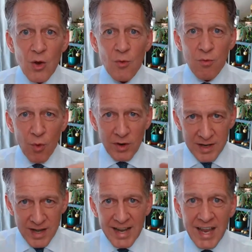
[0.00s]
for
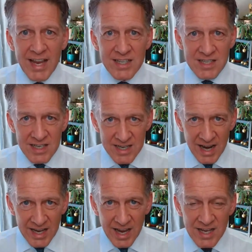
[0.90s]
decades and
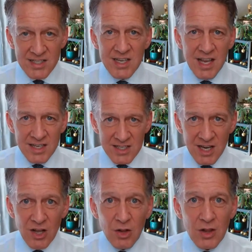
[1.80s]
decades
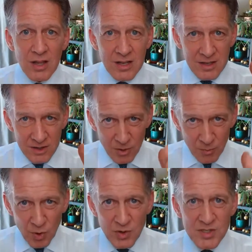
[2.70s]
until the
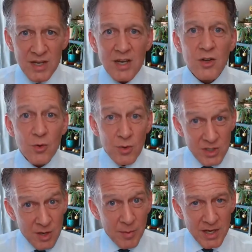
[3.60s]
person who has
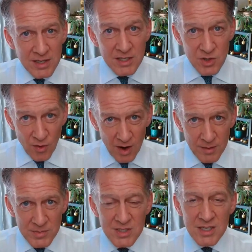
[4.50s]
committed these
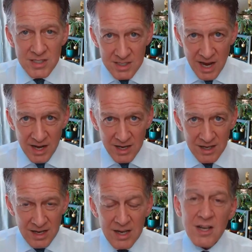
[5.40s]
crimes is dead.
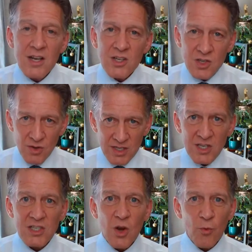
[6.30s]
So this
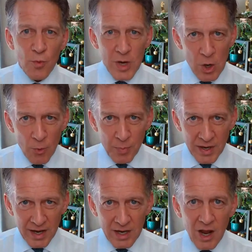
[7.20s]
is a
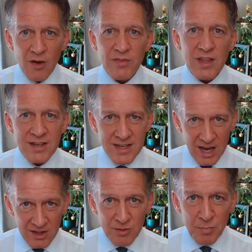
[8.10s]
reopening of the
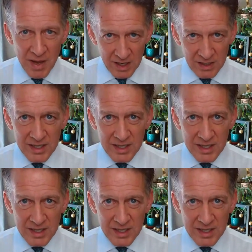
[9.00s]
death penalty